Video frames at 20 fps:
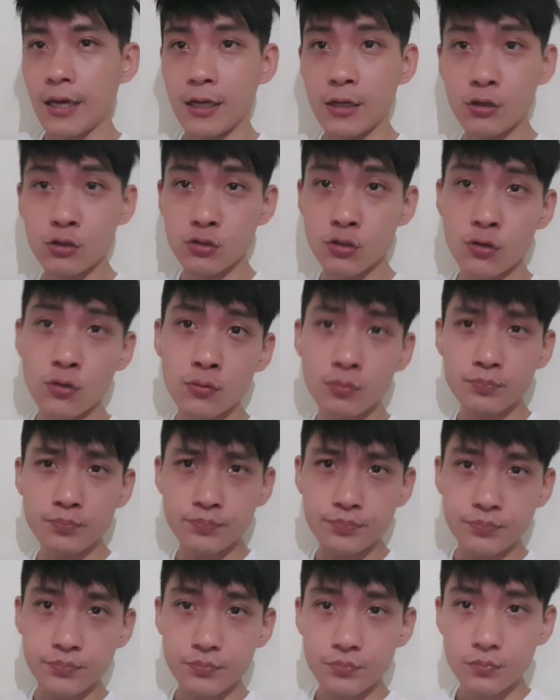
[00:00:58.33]
And
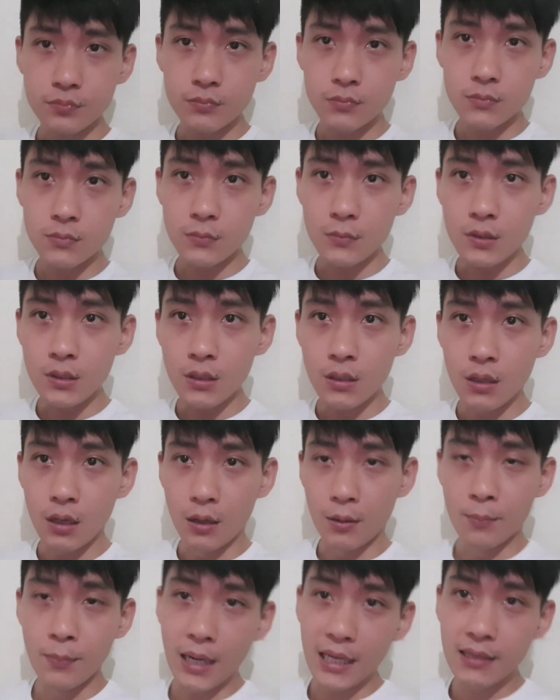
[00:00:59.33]
also,
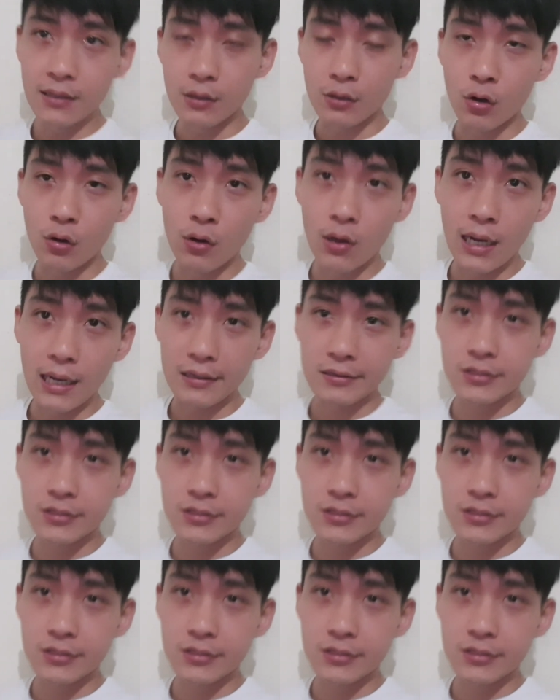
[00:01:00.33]
a month ago,